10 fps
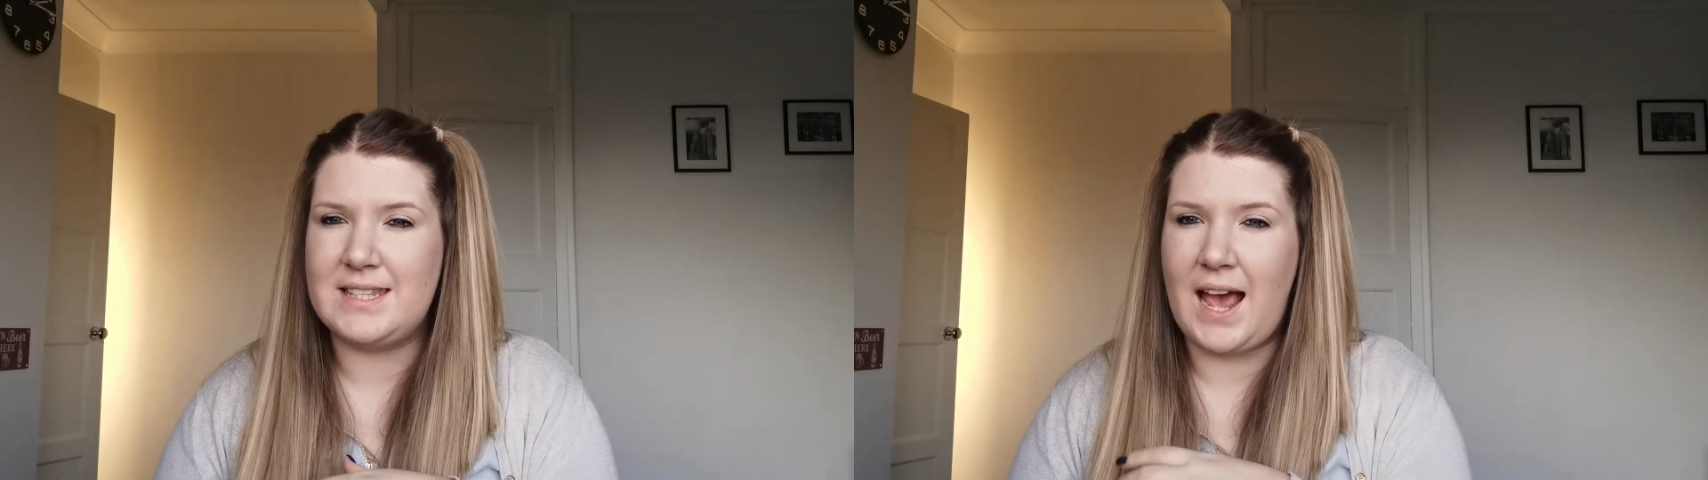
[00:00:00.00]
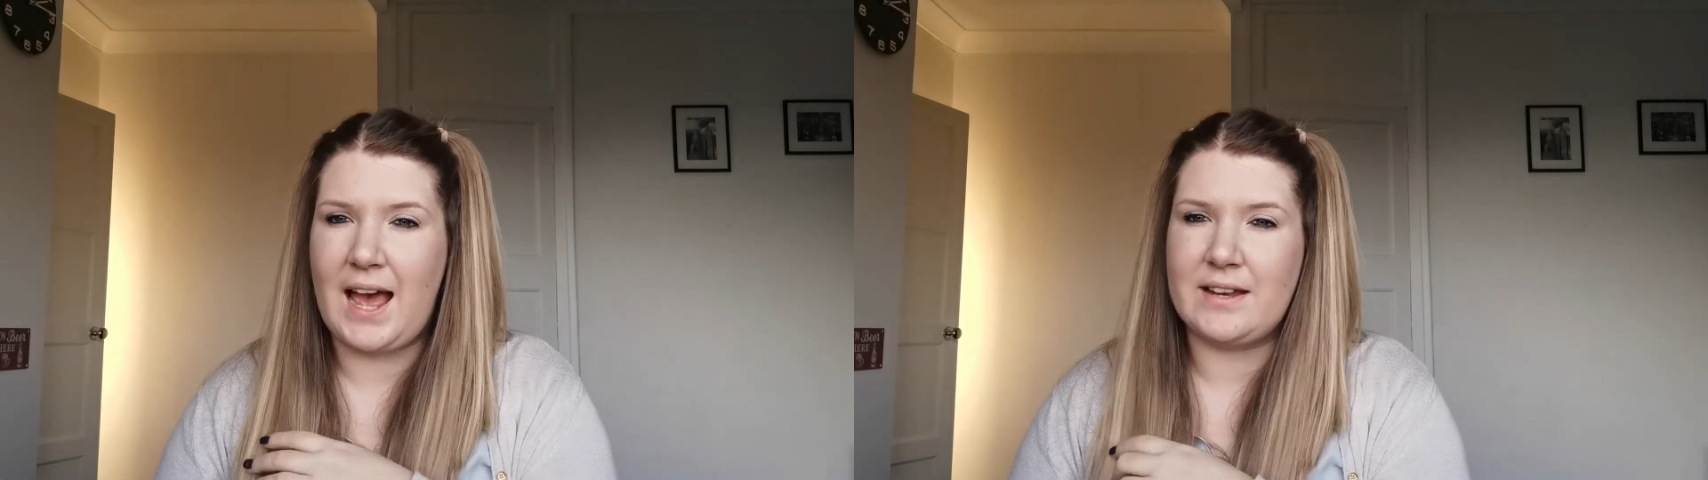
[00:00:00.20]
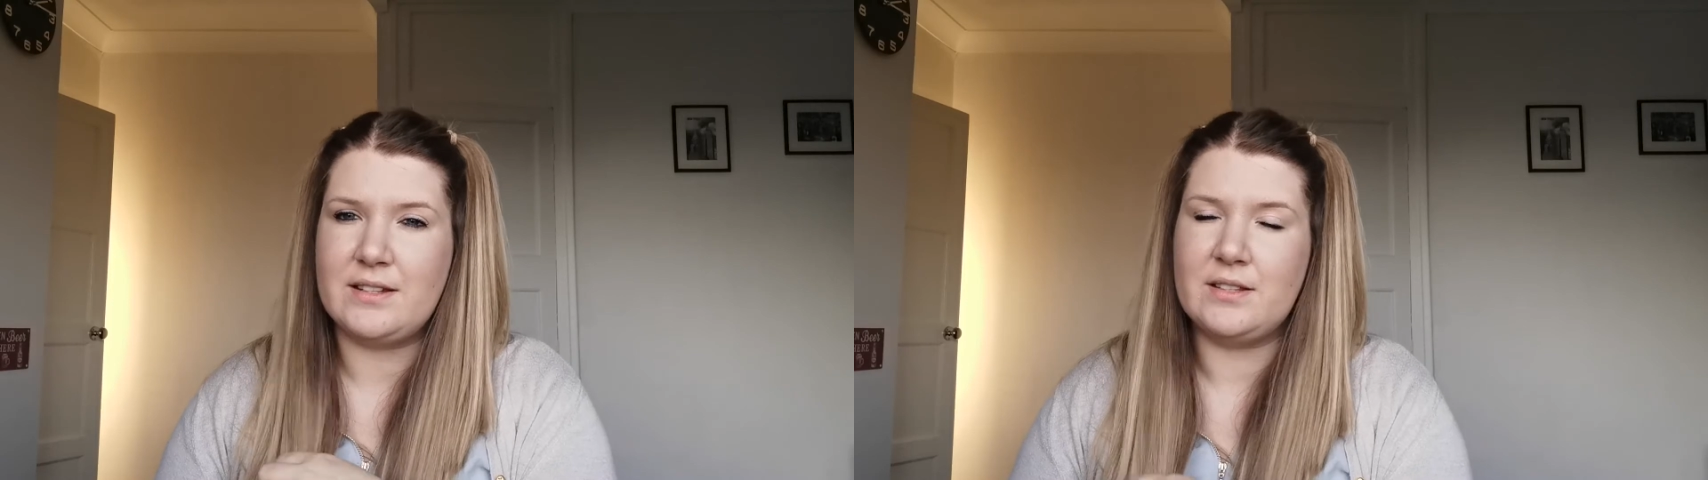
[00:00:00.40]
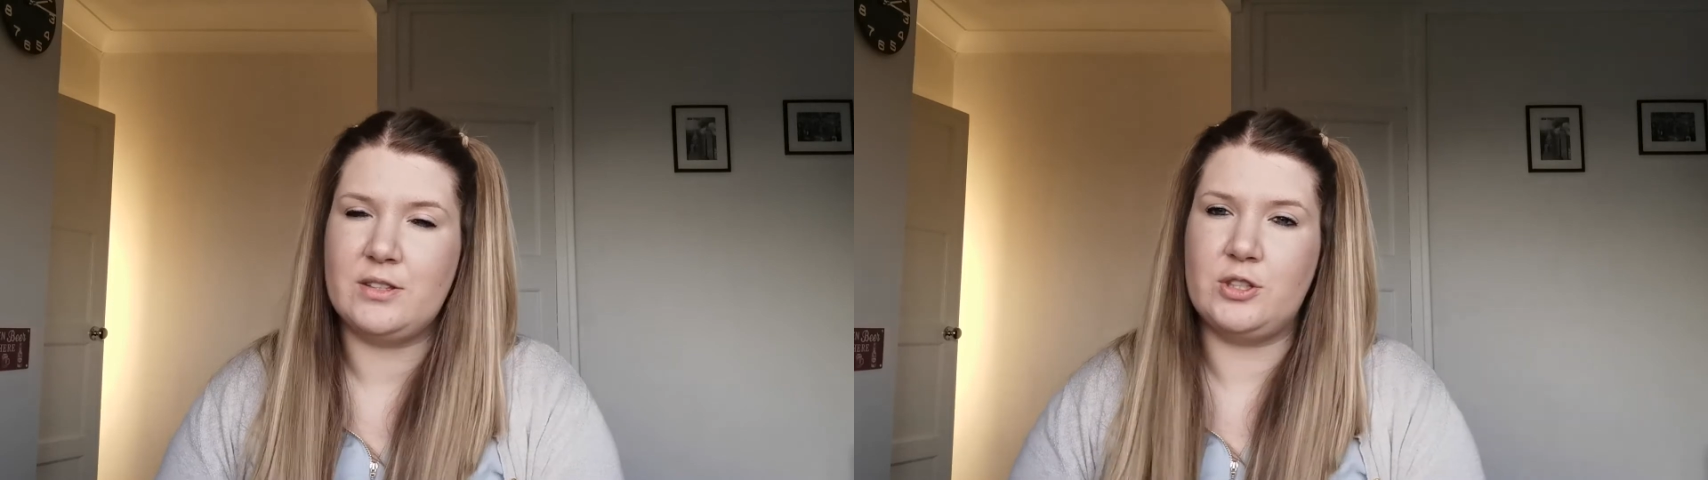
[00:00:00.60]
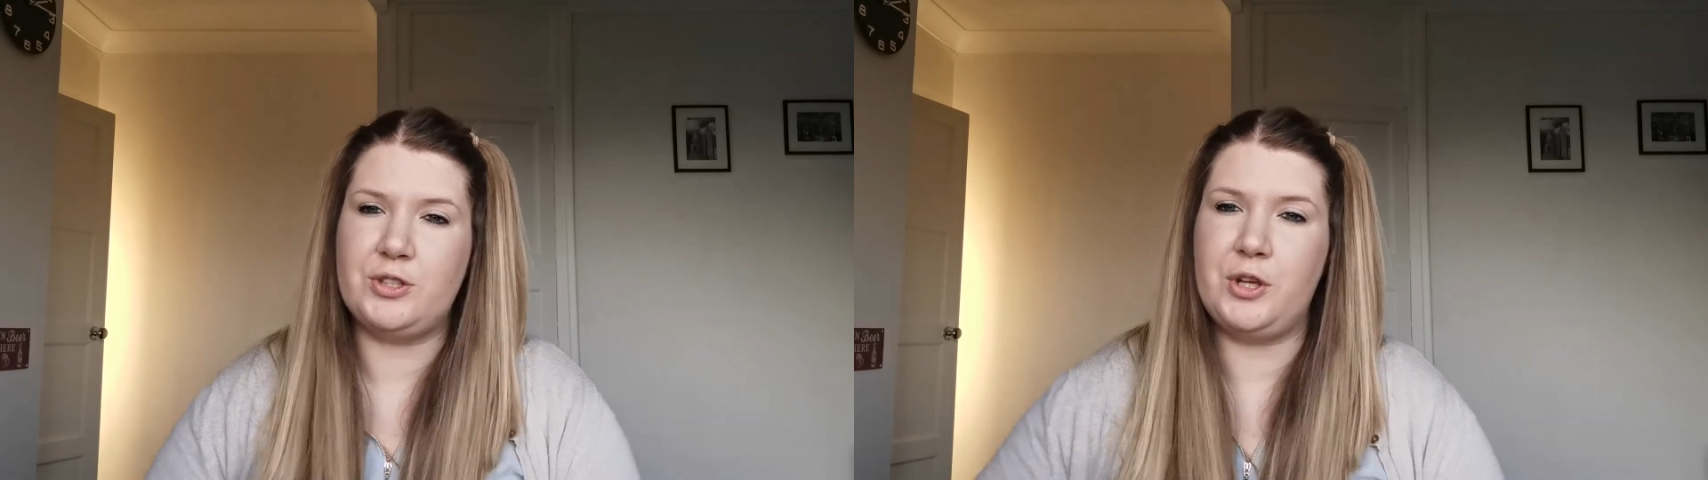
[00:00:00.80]
Dad.
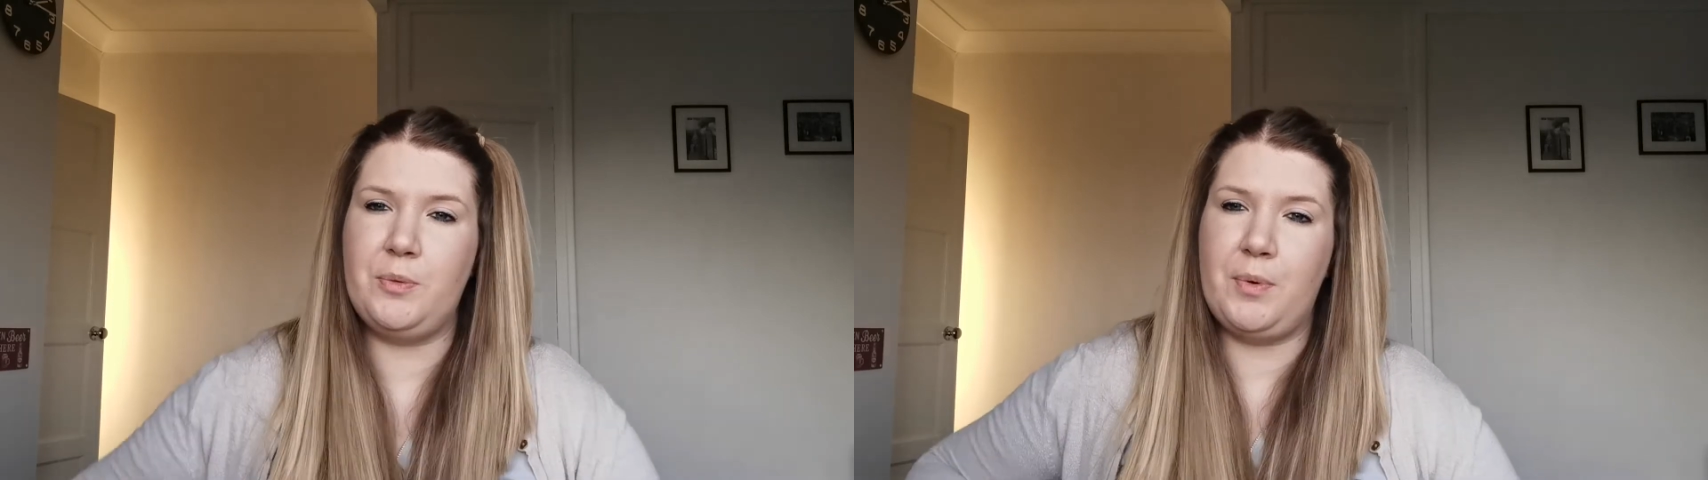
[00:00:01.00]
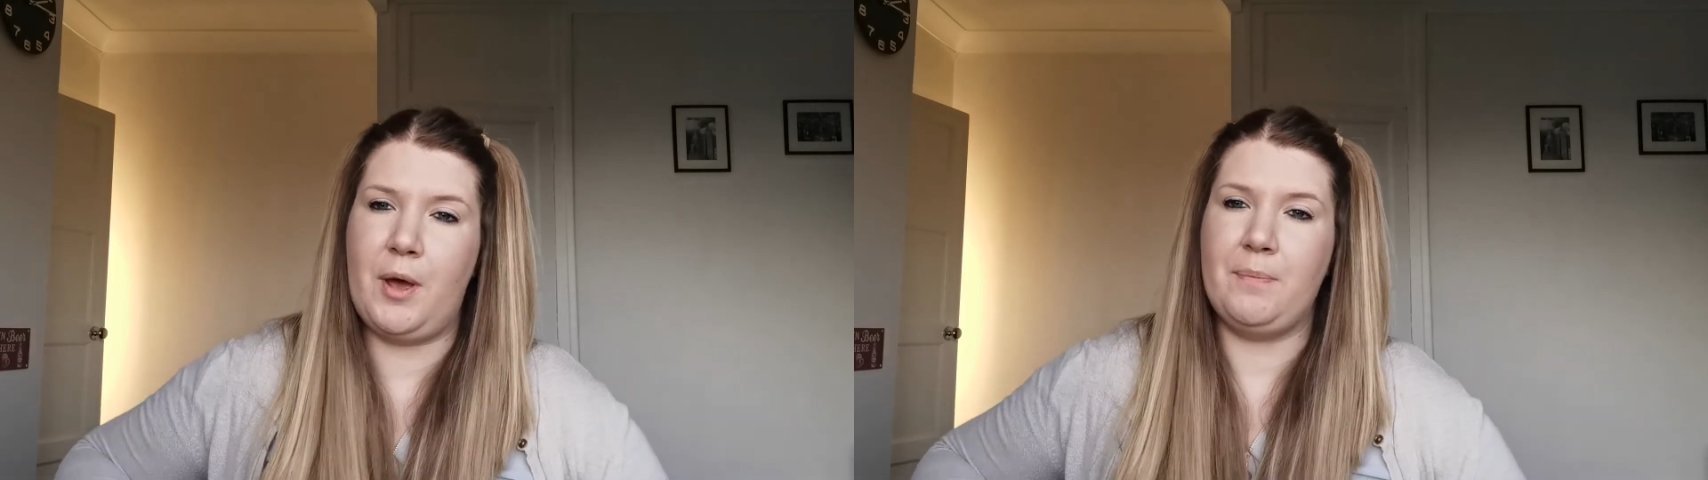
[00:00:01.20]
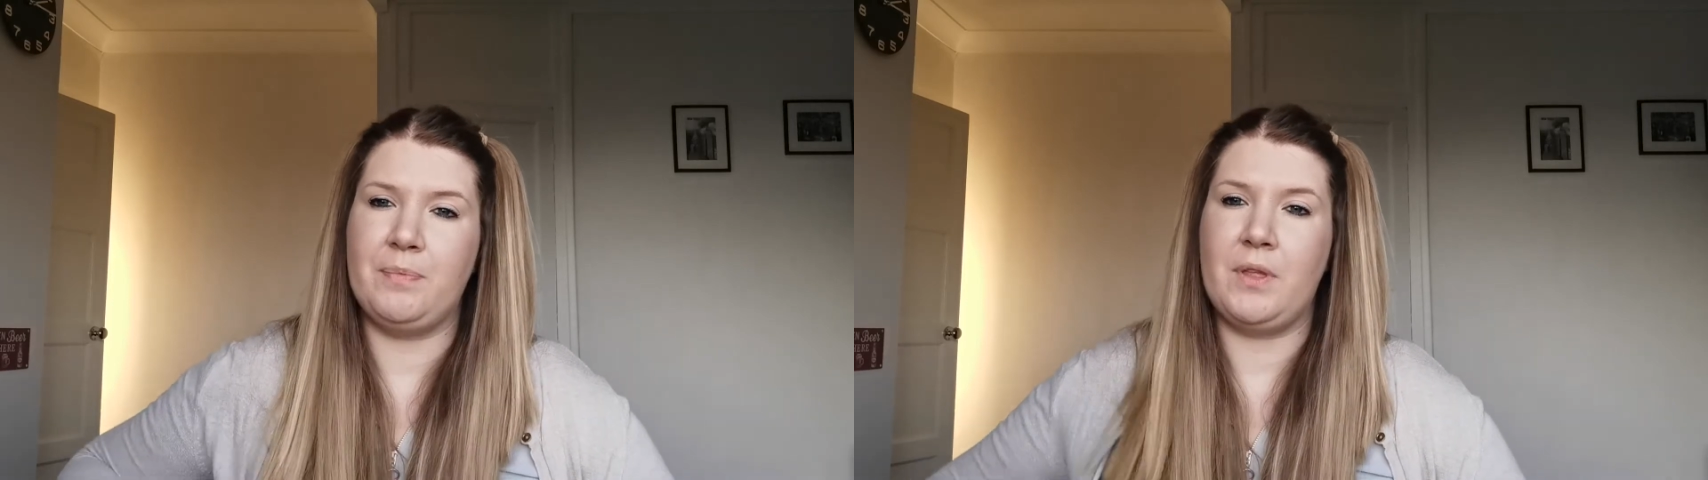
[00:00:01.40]
Super.